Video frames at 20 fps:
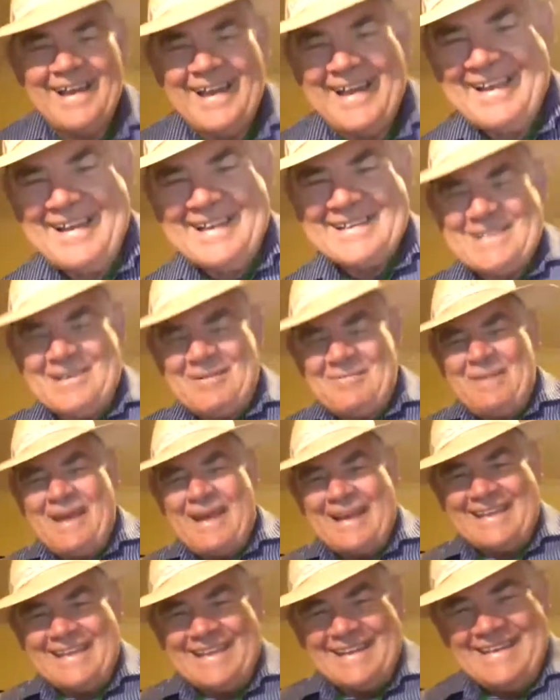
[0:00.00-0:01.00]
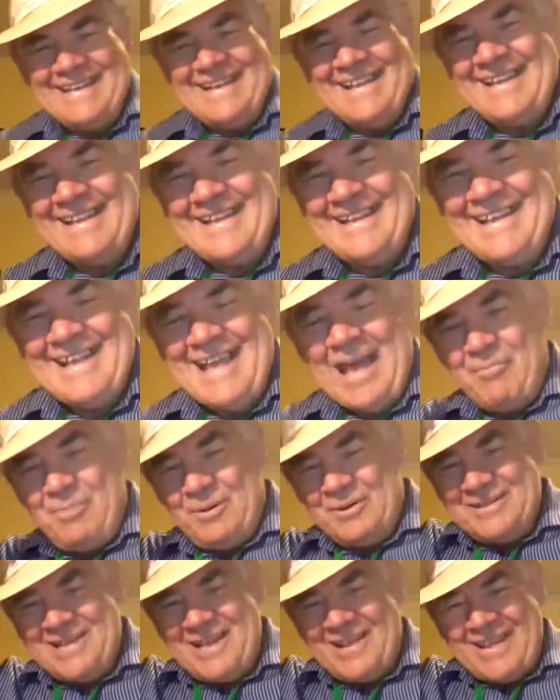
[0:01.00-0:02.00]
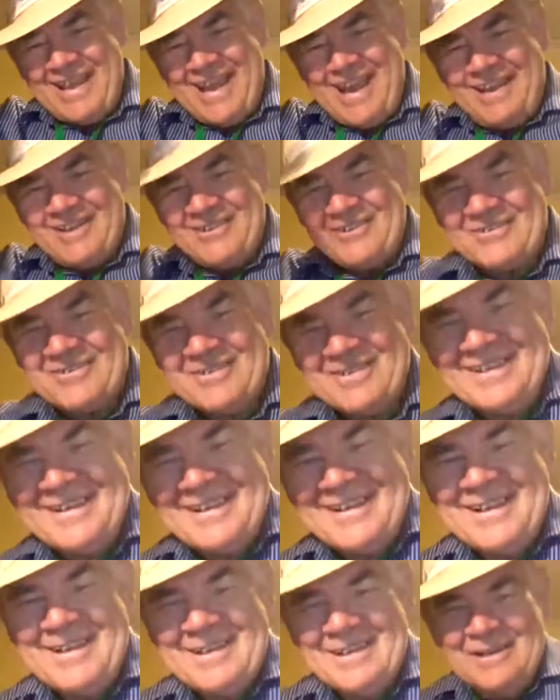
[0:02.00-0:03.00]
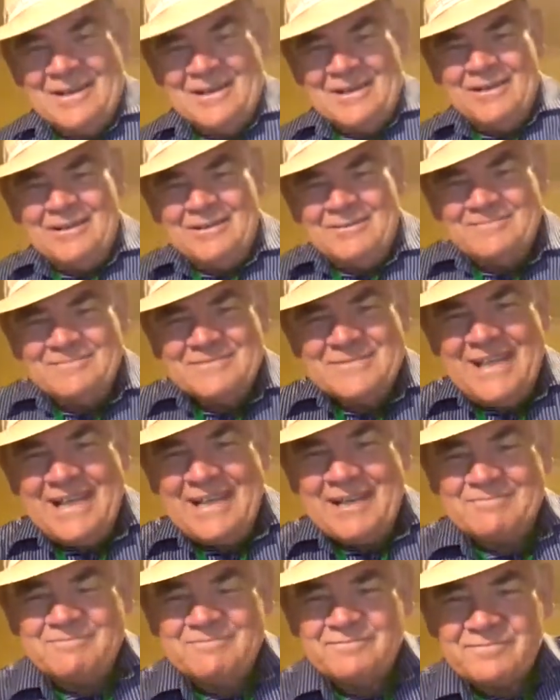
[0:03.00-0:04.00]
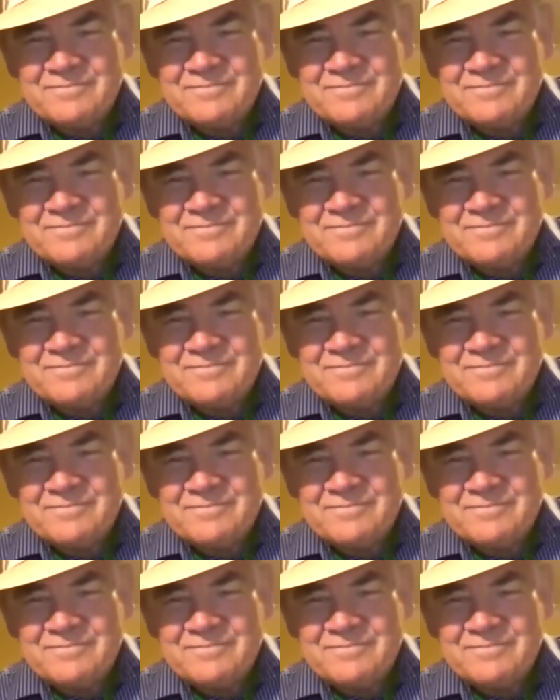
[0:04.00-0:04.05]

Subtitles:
Listen, I'm back again. I put another hat on. Yeah.